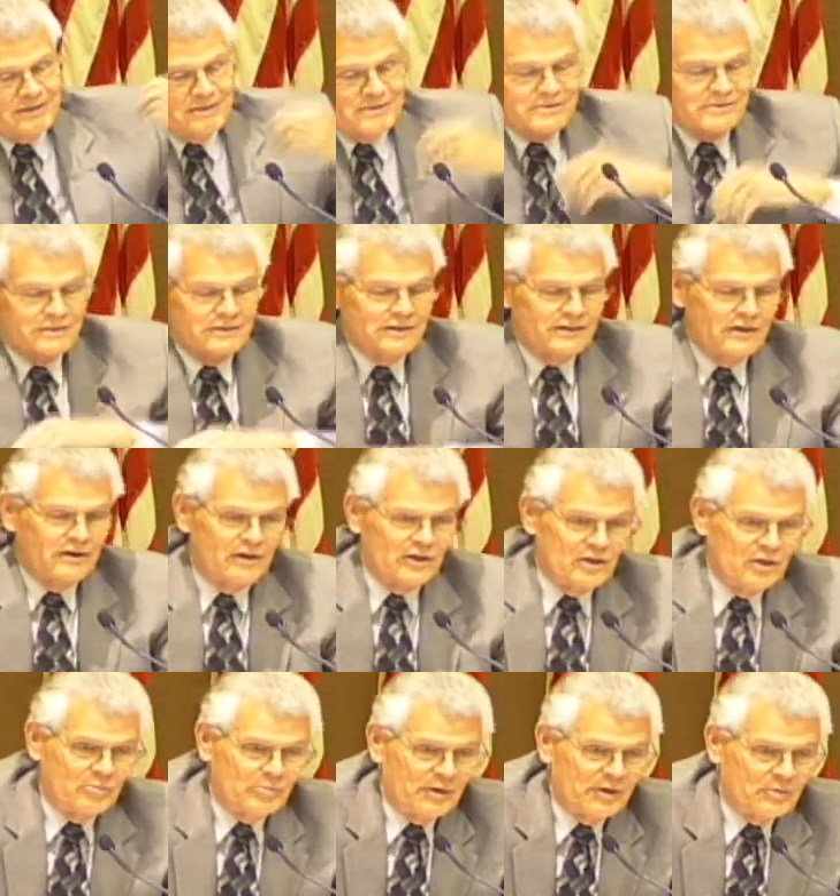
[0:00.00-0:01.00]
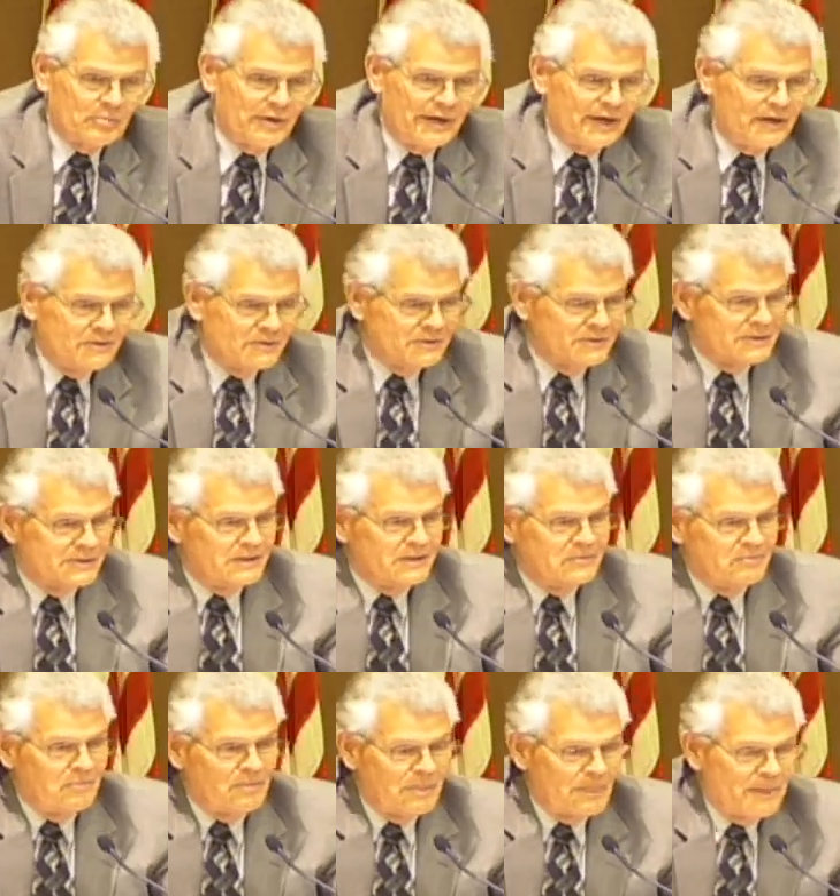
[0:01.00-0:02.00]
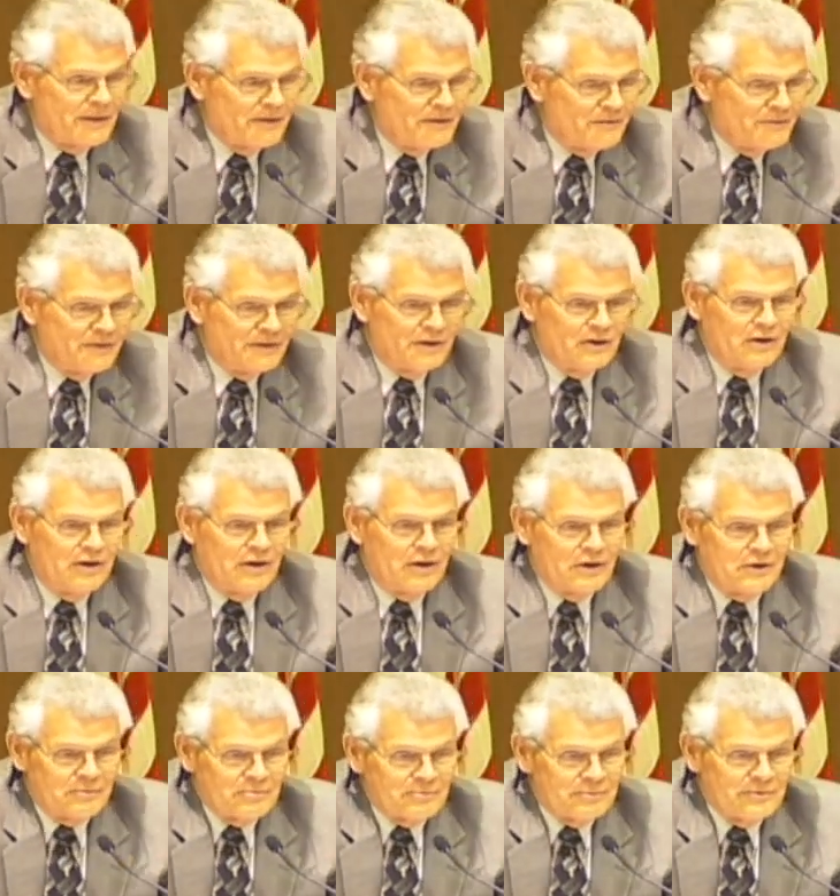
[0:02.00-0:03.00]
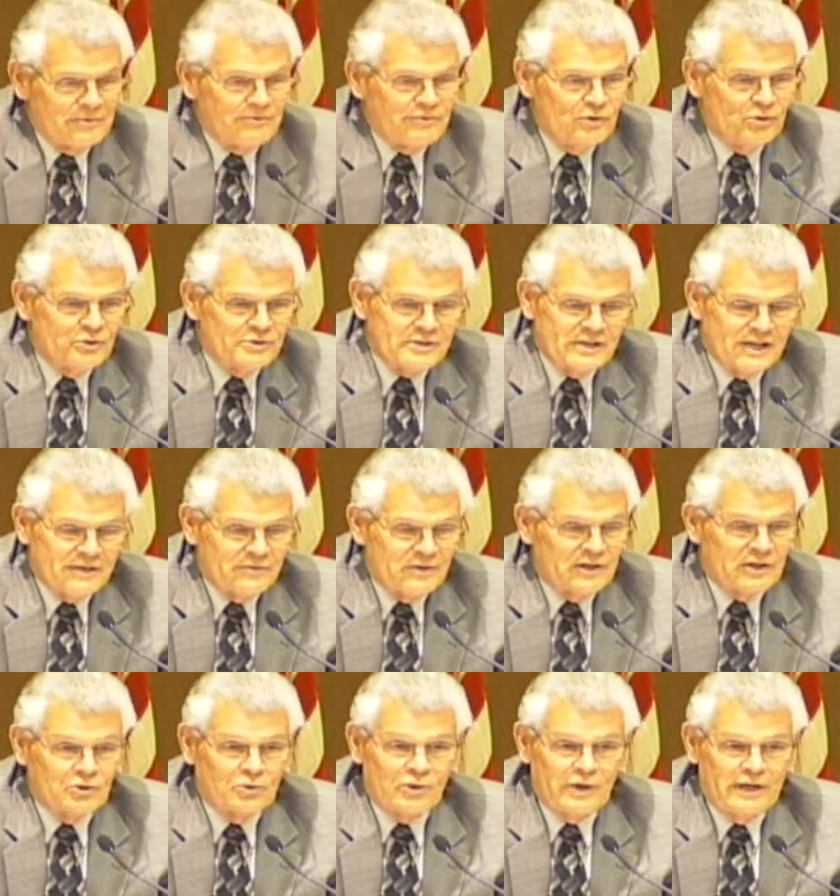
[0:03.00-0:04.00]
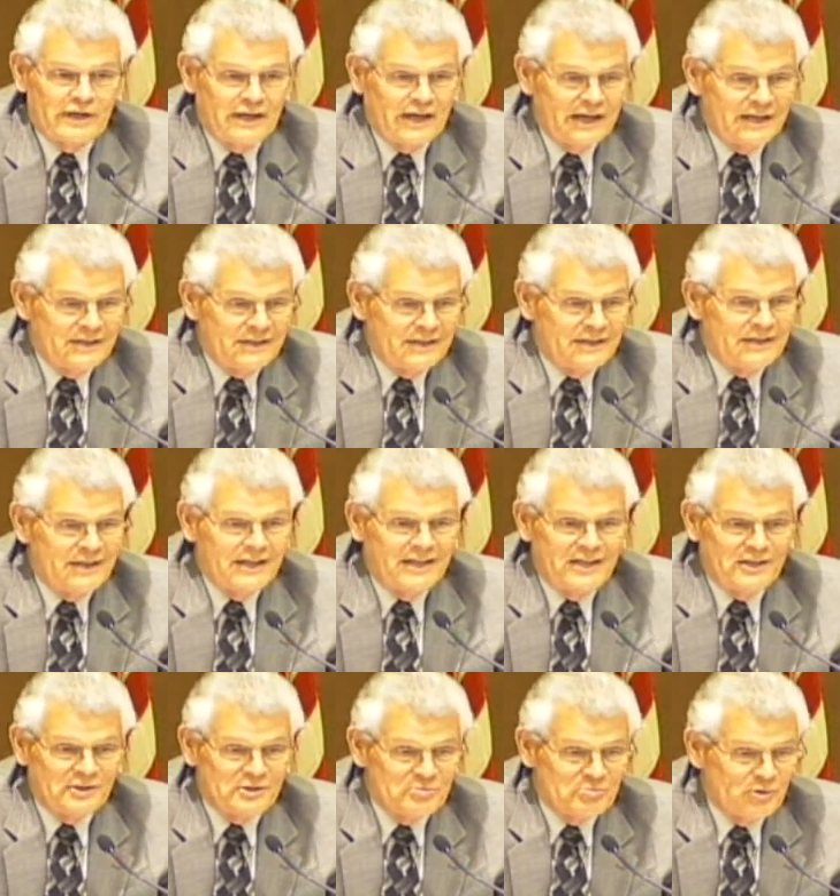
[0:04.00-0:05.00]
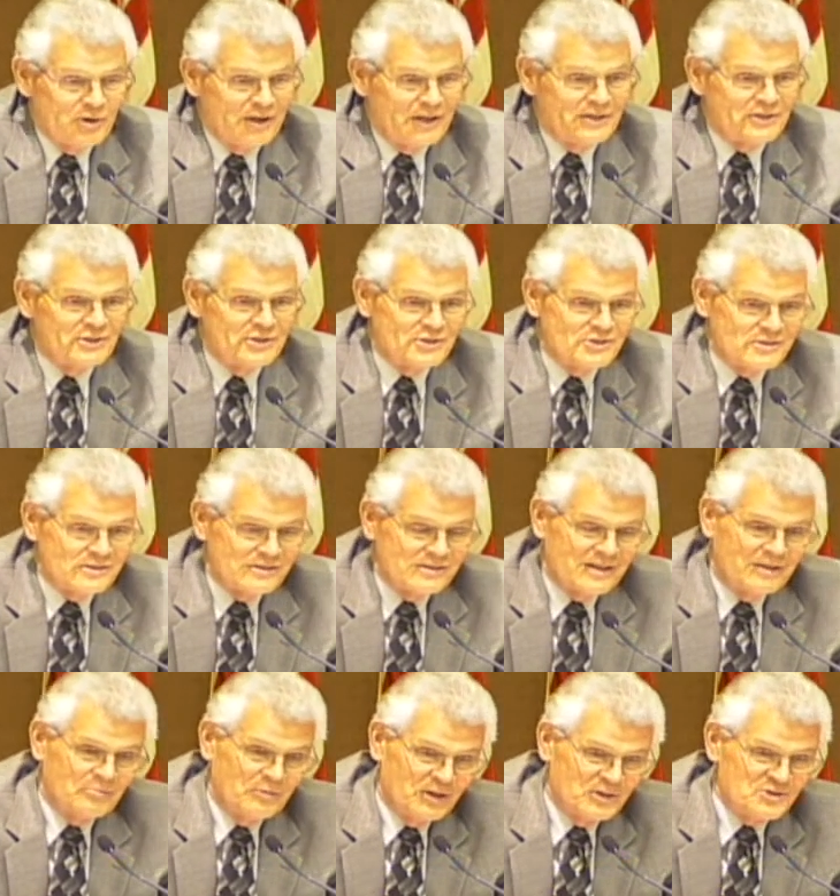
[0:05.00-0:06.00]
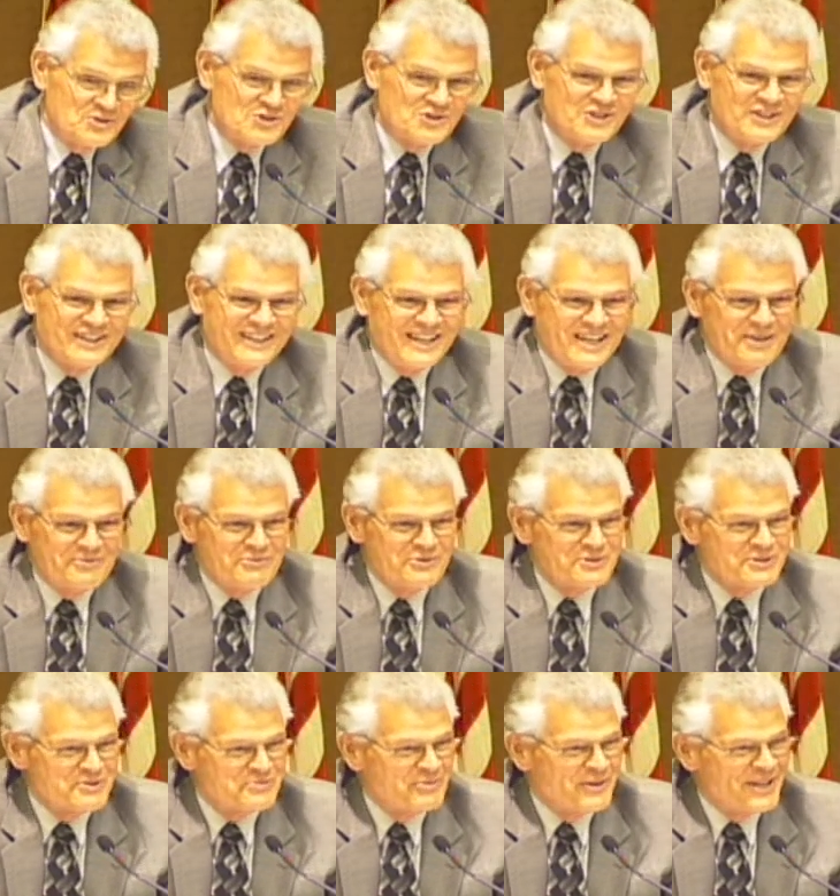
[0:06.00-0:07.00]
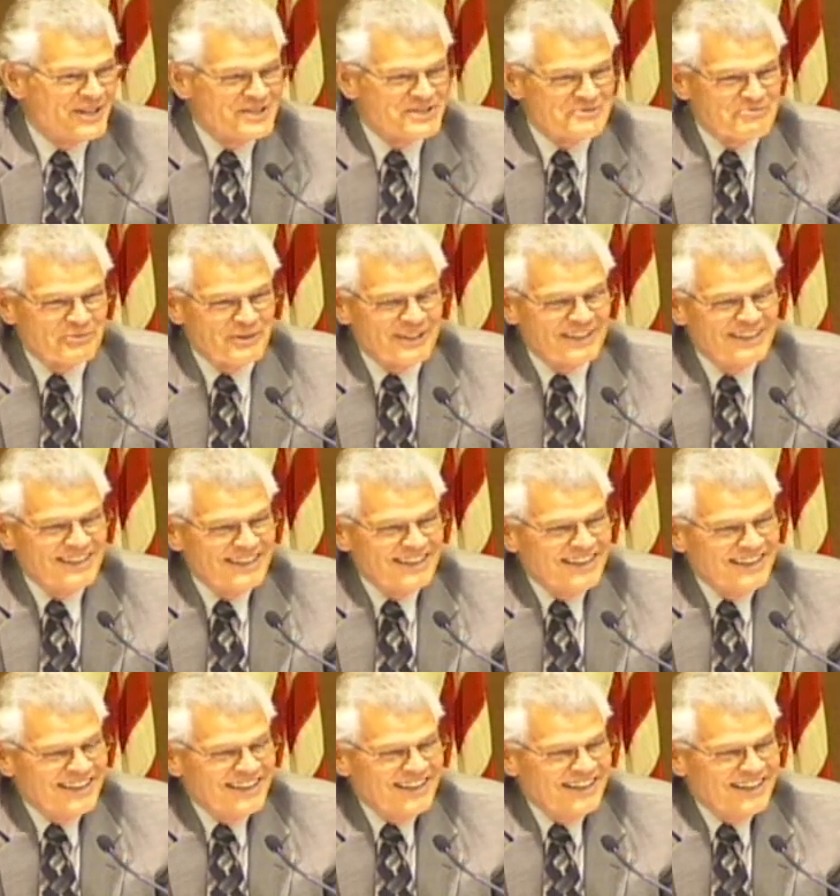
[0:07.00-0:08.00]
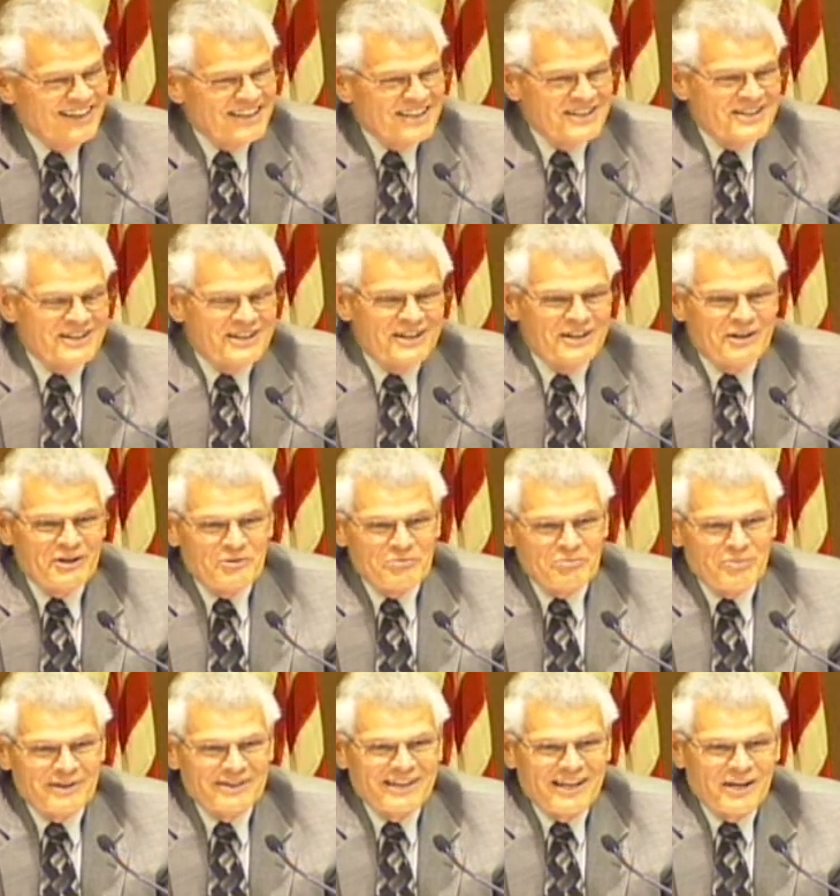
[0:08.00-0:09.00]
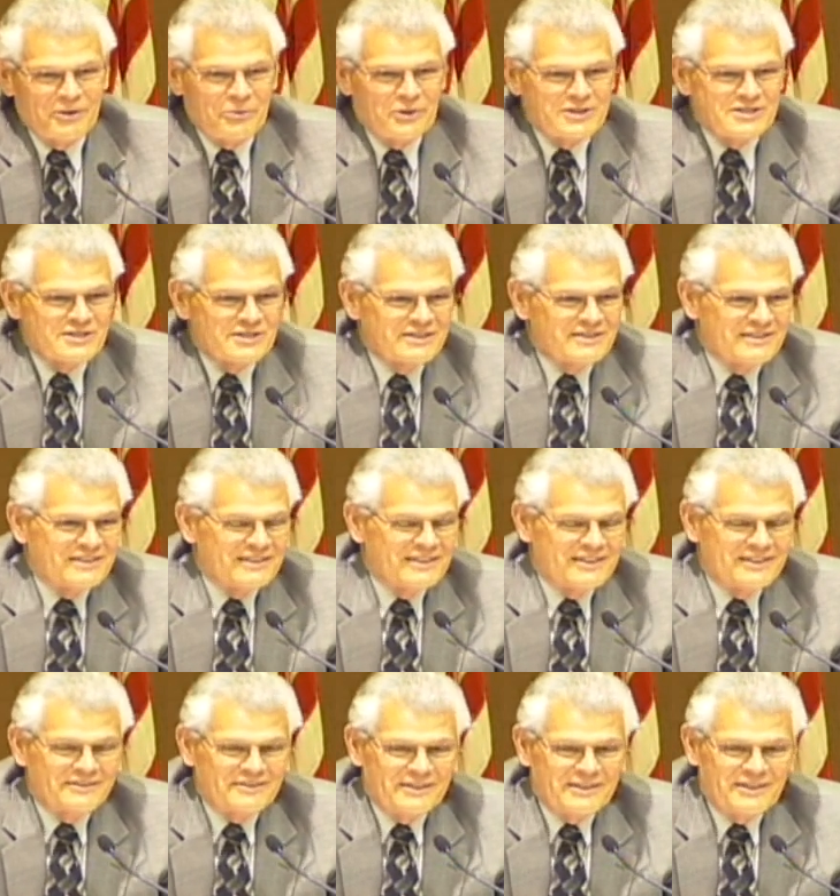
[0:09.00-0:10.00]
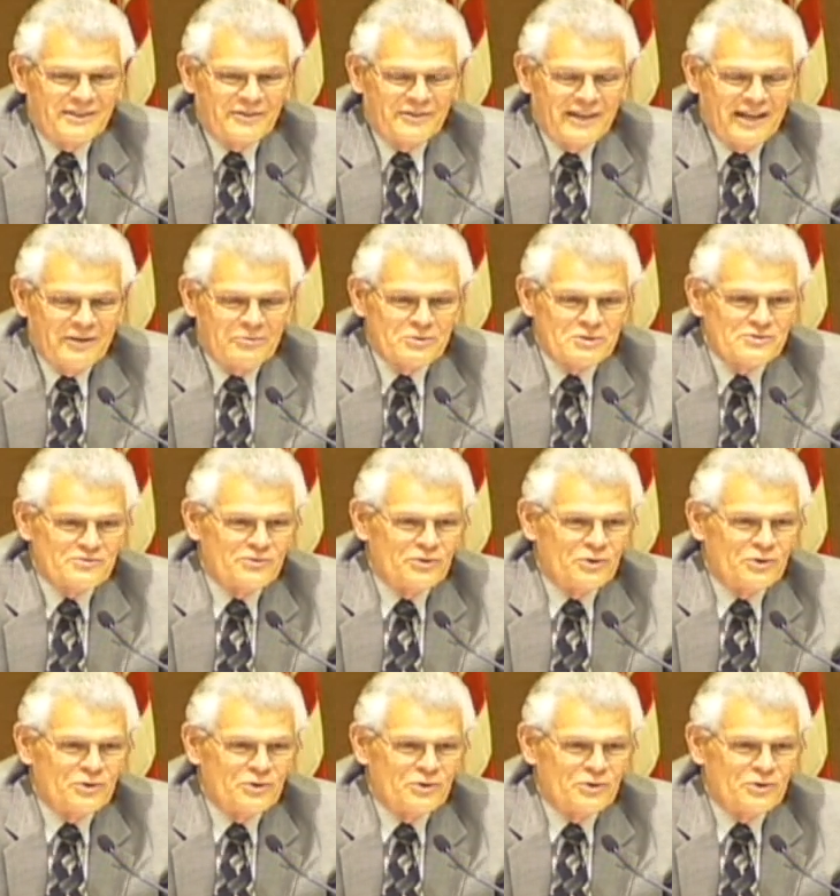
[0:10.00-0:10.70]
silly argument about the art folks having a great idea to hang the politicians. I'm not sure the name was the best, but that wasn't, that was